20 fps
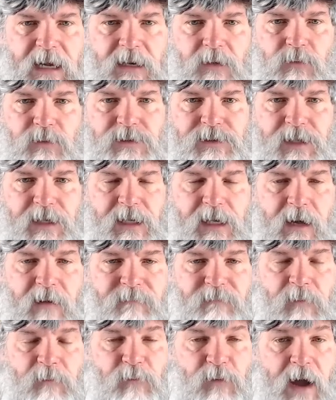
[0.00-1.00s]
was going to come
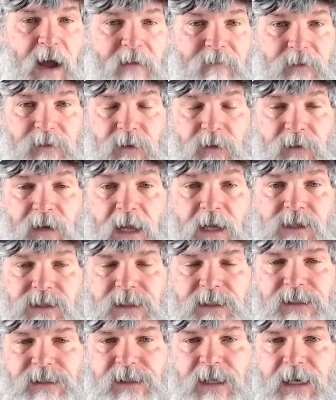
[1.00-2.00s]
from private
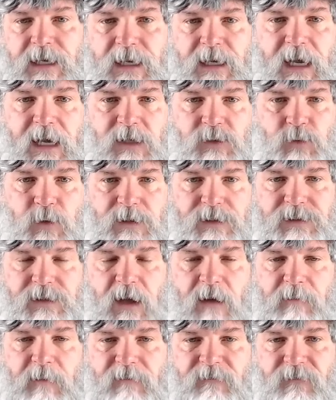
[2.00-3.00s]
donations as well as
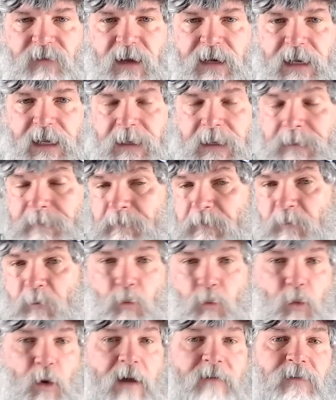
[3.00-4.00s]
government funding.
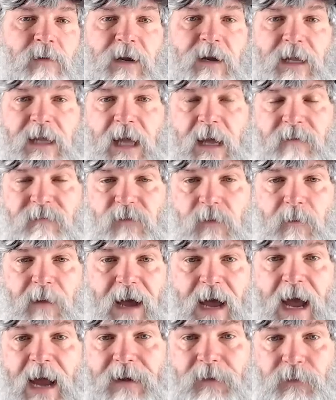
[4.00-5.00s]
Wherever the money came from,
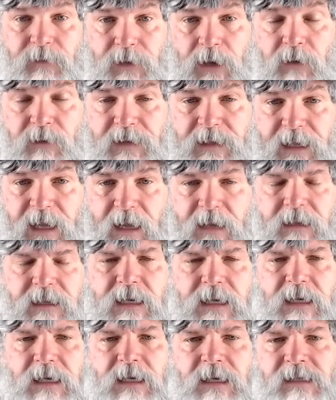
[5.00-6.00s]
I don't know in the end.
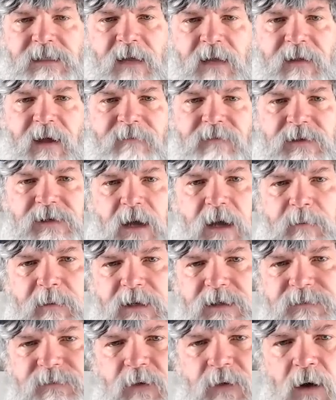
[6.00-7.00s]
South Africa's government is
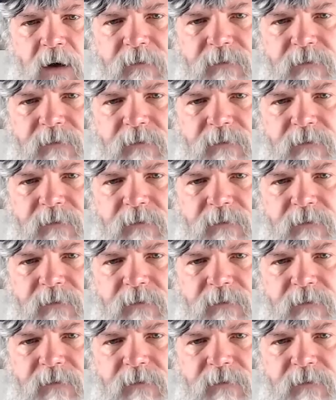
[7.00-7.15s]
far from